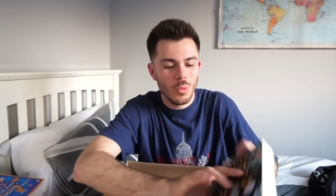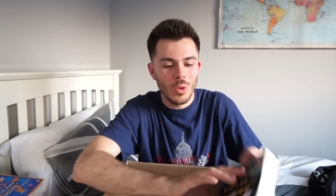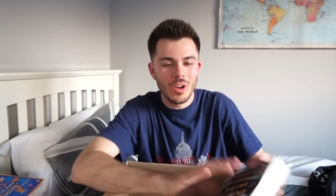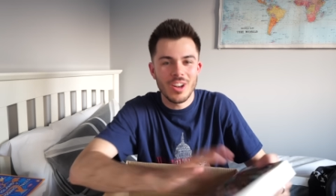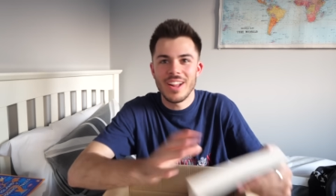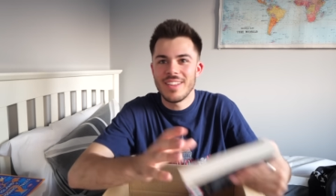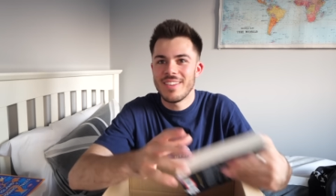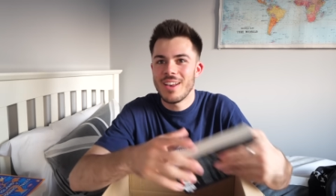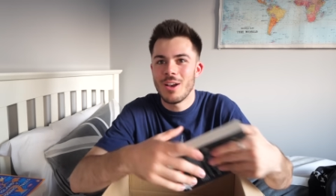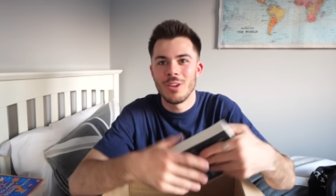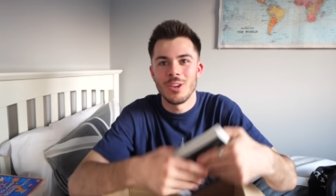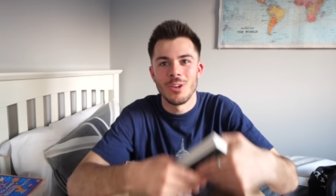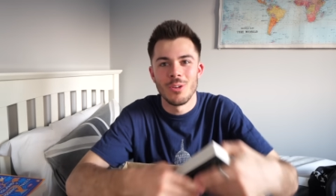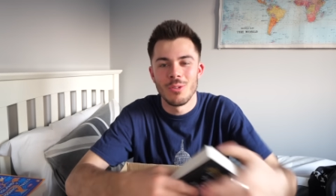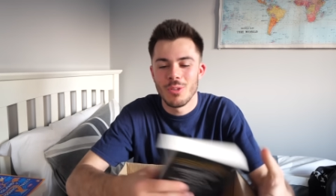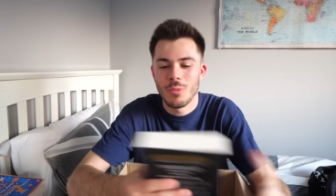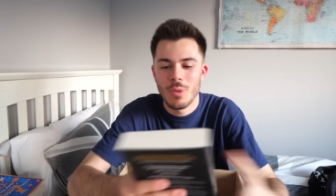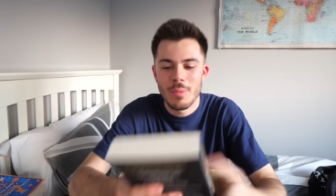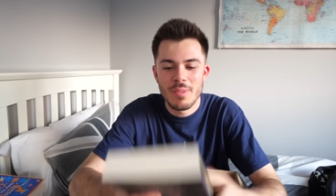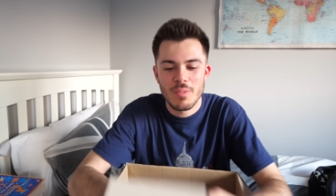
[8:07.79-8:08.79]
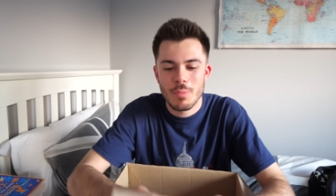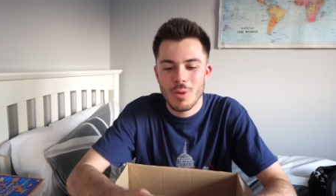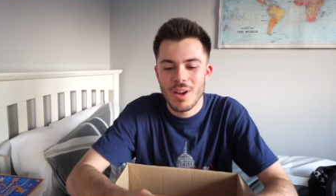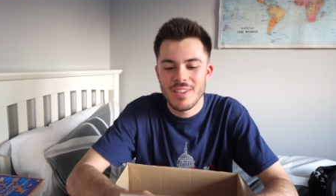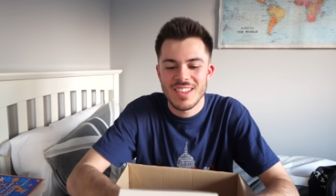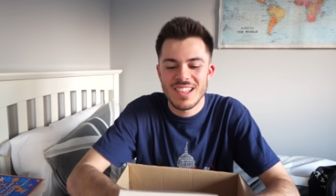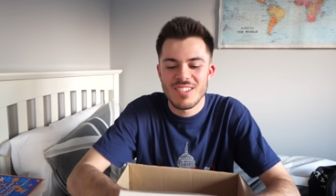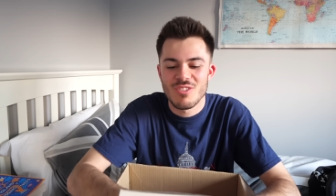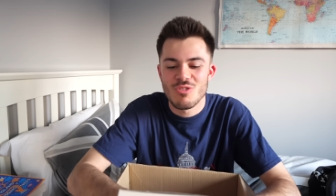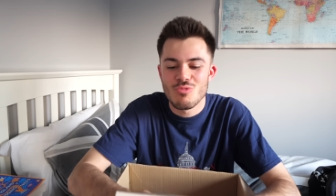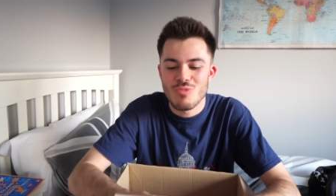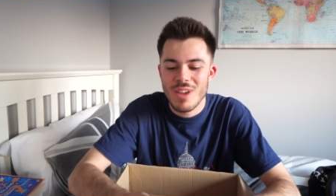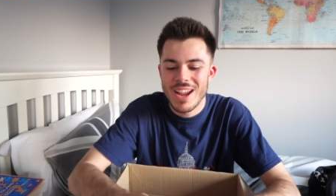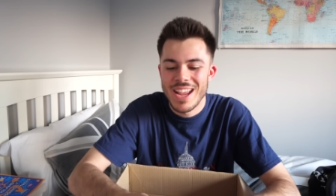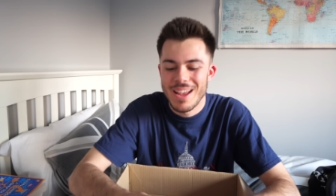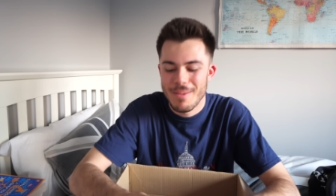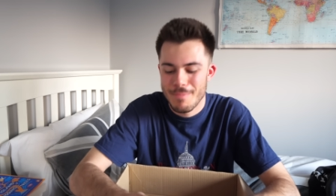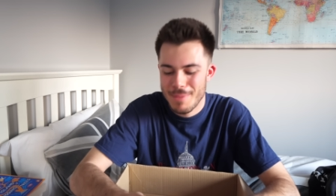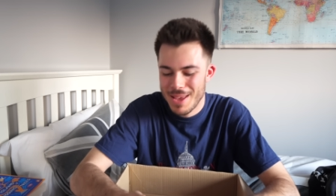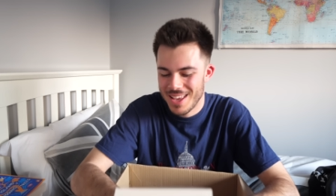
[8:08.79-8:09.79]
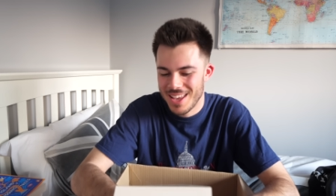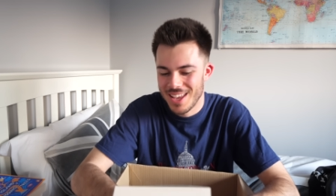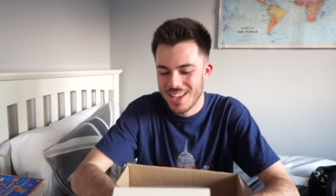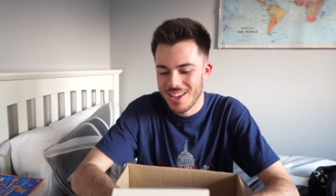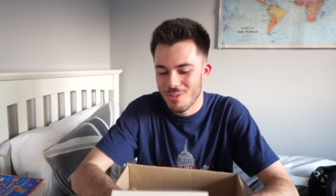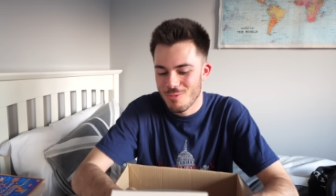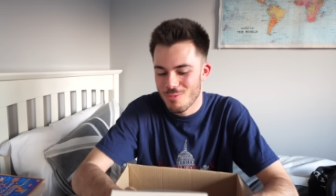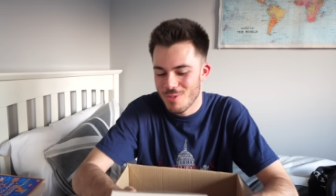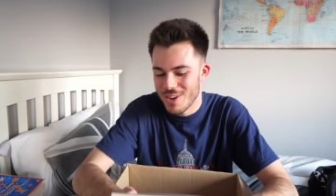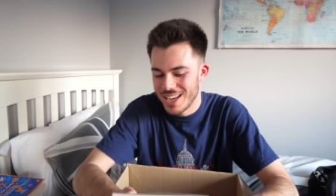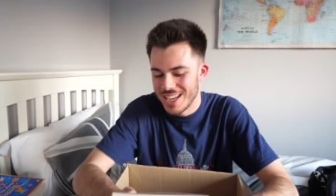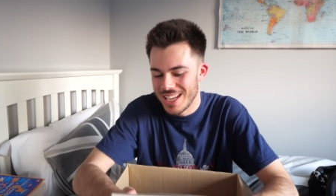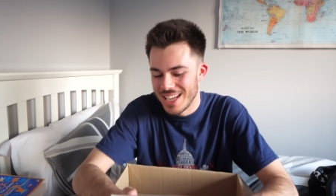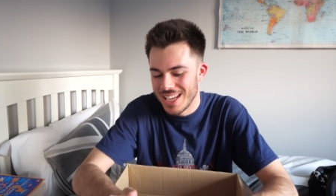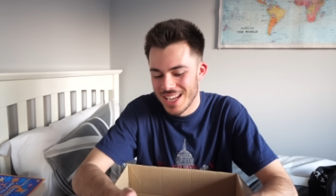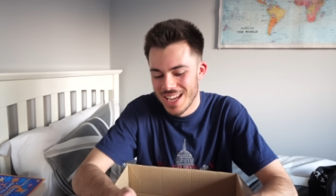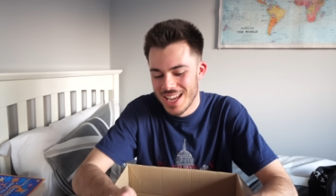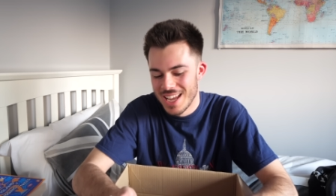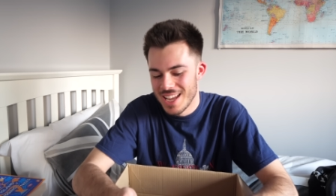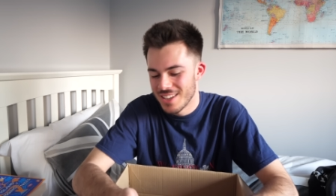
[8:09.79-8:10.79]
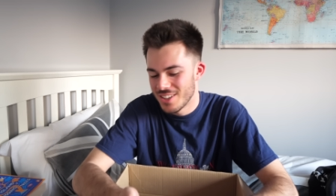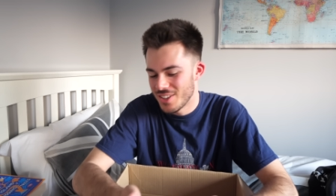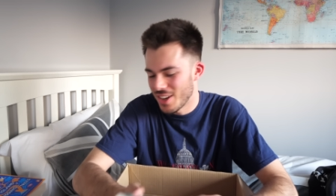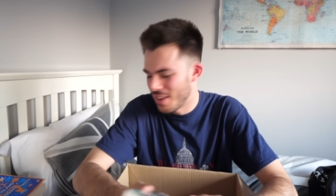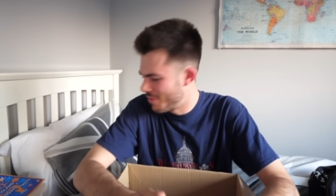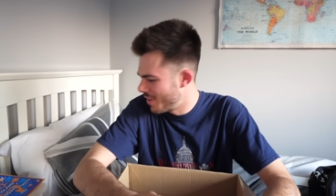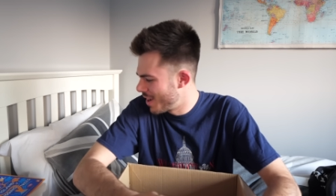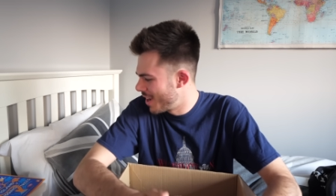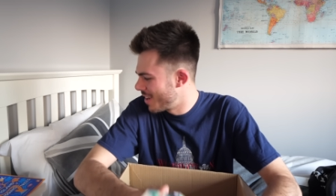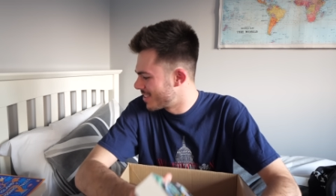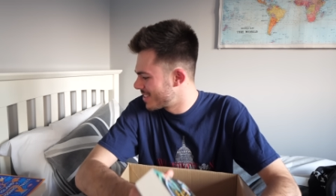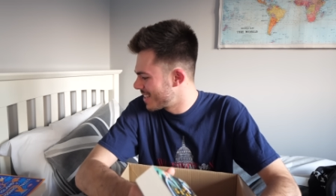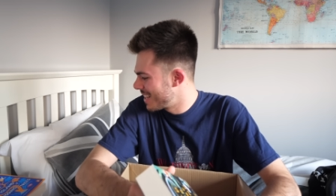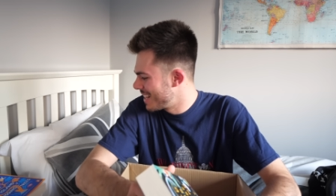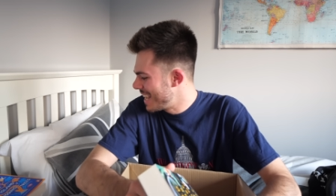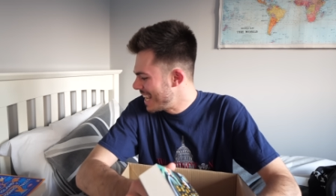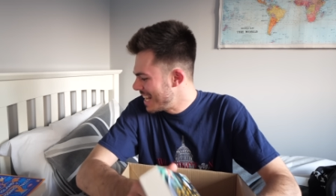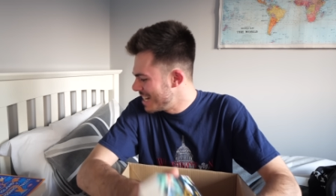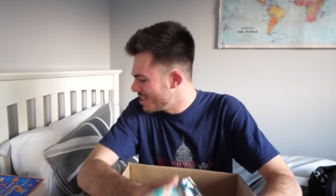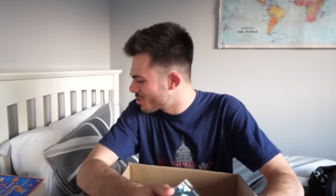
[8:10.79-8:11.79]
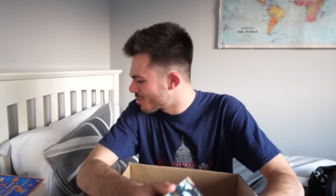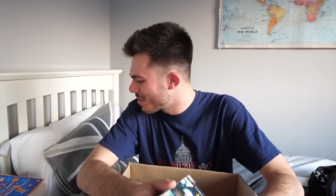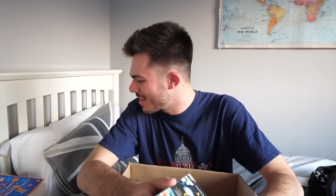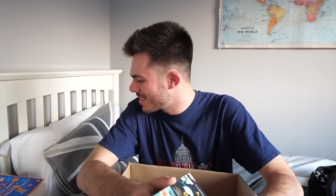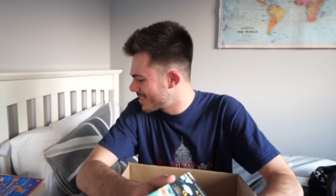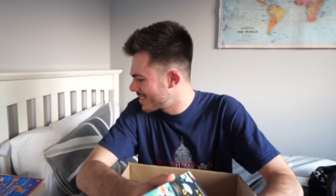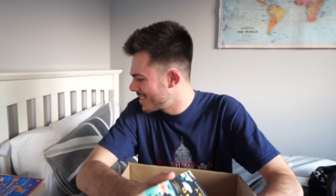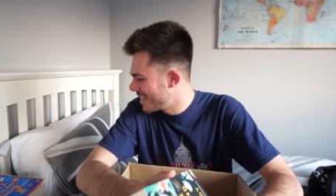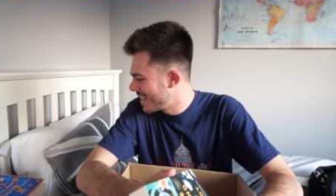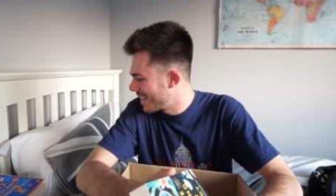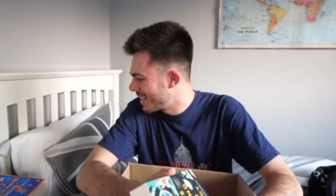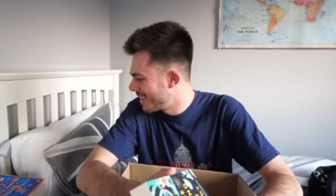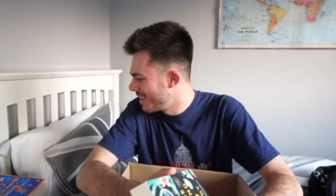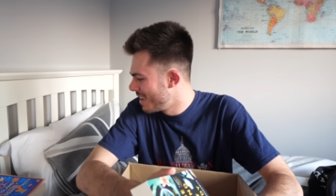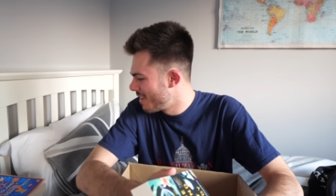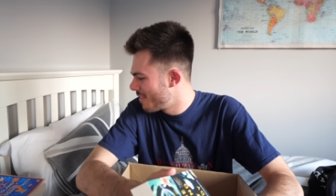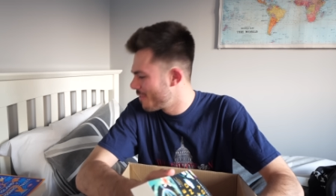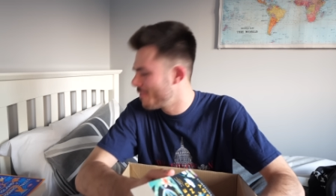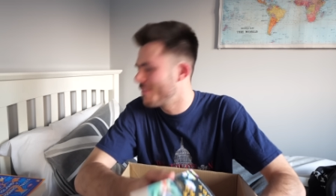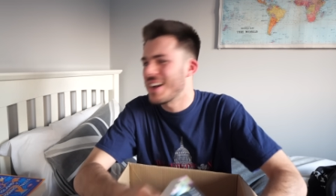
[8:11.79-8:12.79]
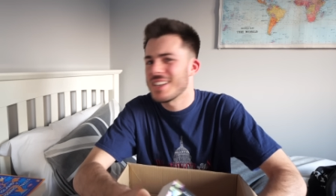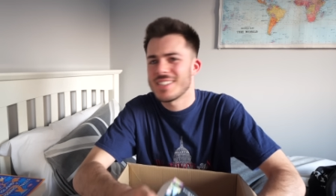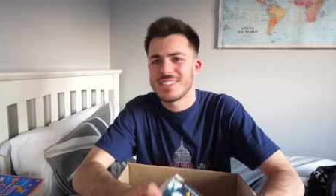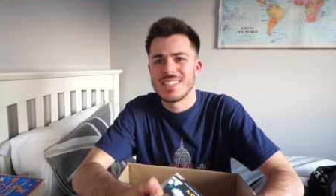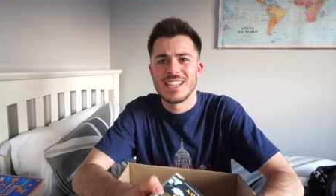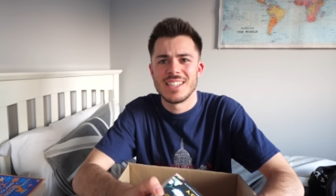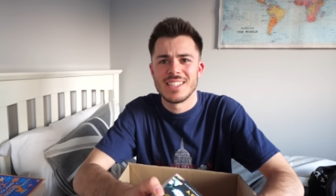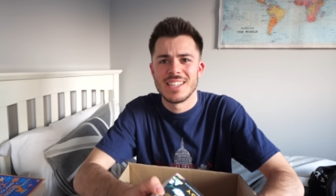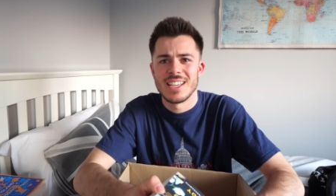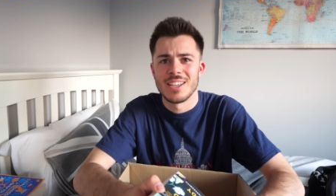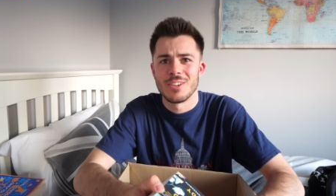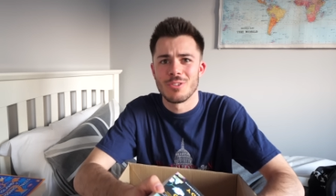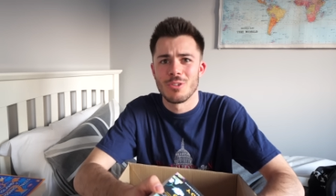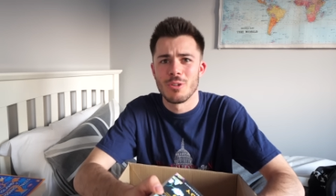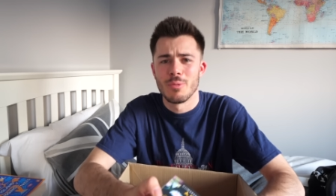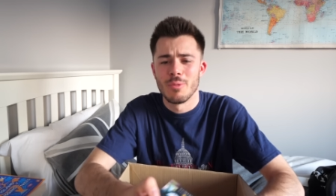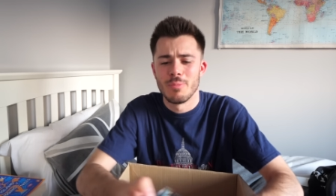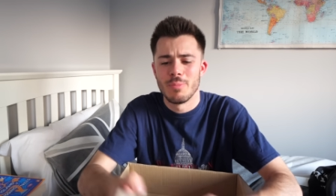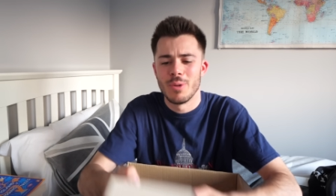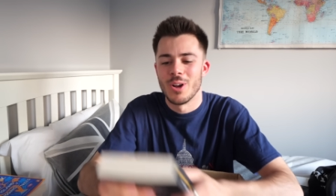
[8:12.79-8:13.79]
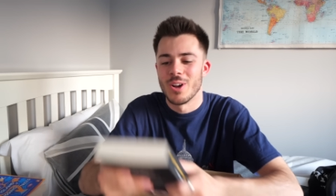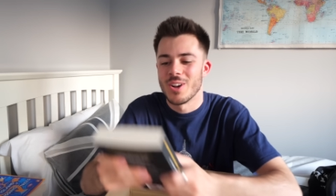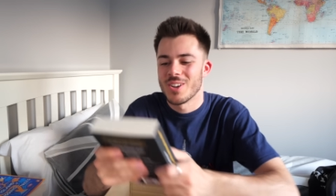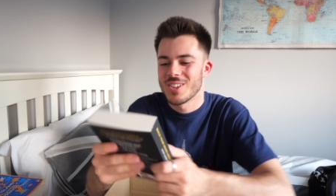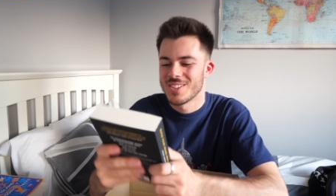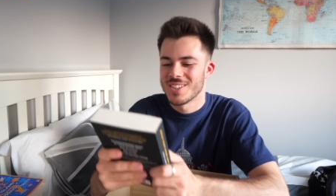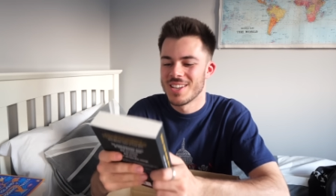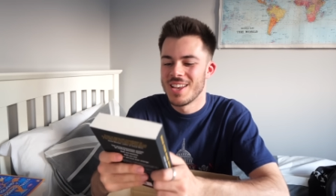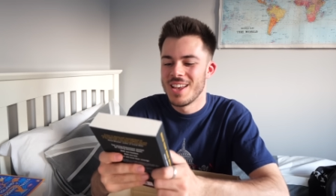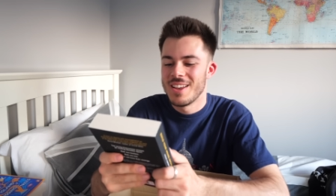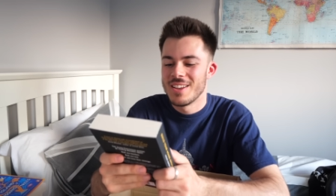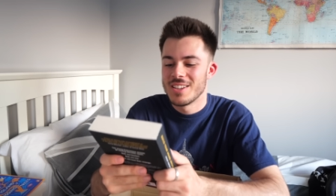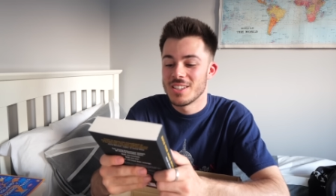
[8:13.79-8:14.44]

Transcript: What did I tell you? The Women's Prize is great at picking a really diverse and interesting, fascinating group of books.